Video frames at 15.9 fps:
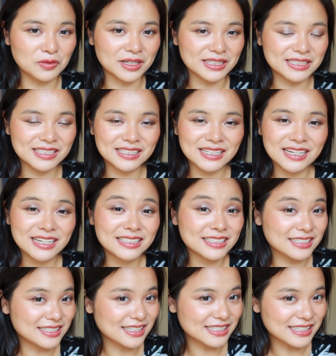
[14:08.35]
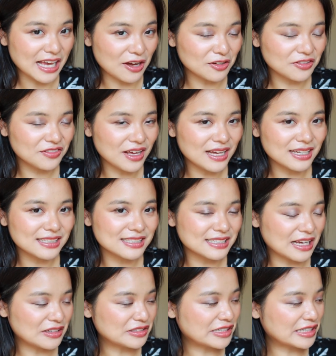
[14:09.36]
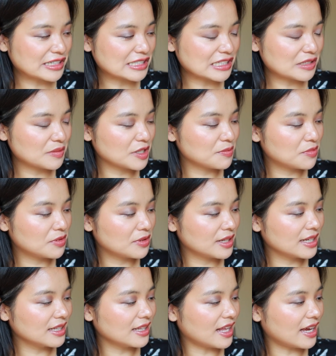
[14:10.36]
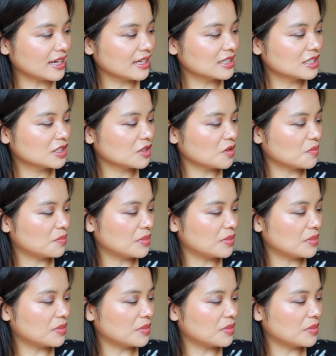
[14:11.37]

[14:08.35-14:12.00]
which just the sound of that sounds like it's going to be pretty light,